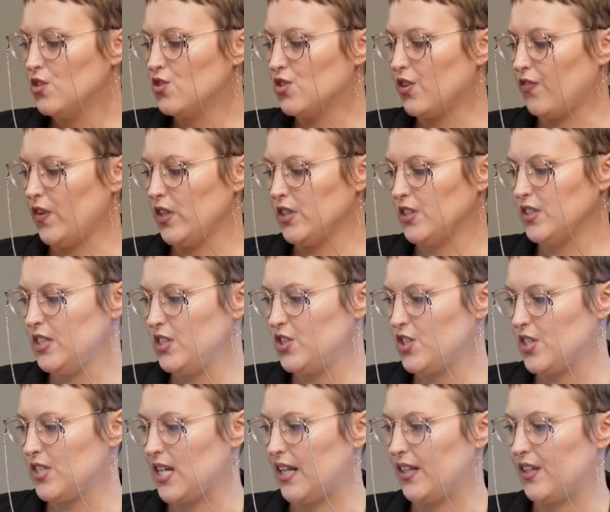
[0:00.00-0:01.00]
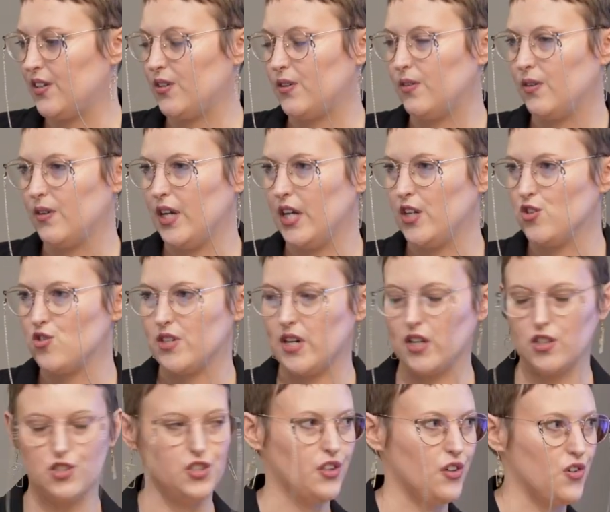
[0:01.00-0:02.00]
So firstly, just a little
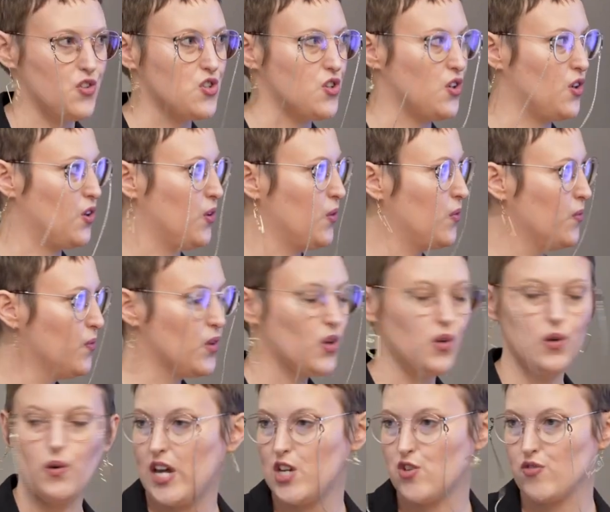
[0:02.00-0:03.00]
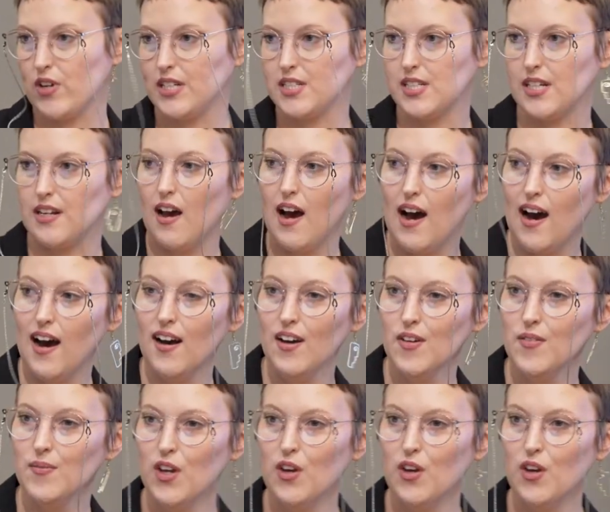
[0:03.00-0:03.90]
introduction to who Edrington are.